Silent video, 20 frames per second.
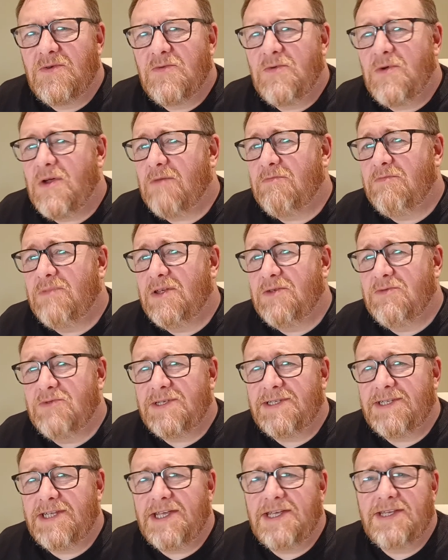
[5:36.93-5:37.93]
what a beer
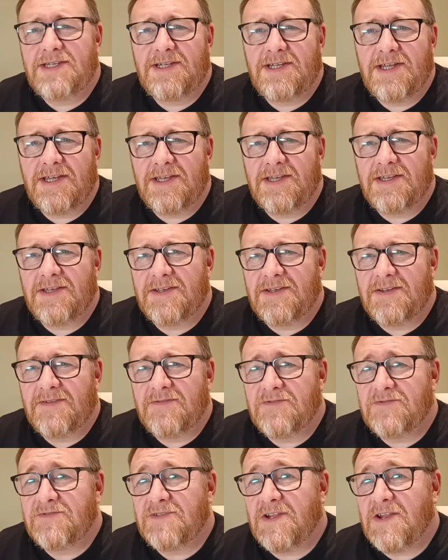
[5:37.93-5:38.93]
would taste like
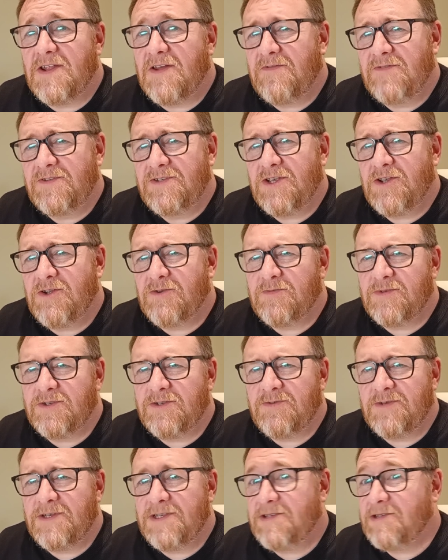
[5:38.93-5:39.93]
if it was a love child
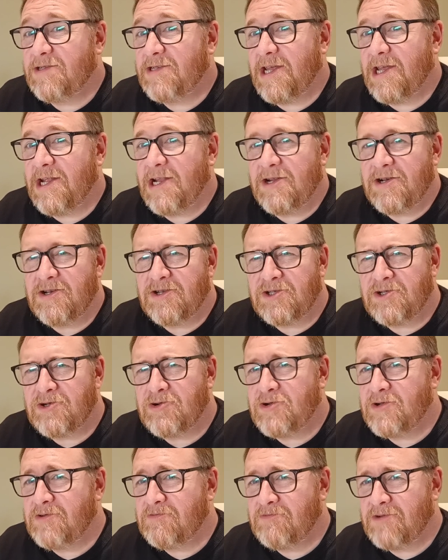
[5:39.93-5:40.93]
between Stella and
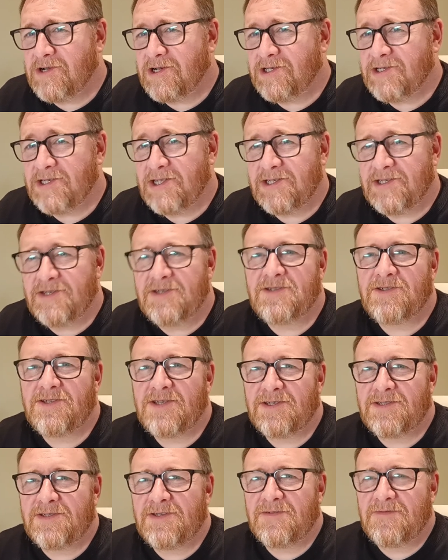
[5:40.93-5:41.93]
Kronenbourg 6
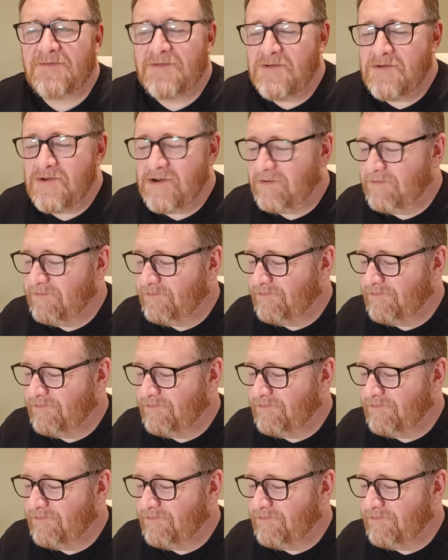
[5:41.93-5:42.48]
Well,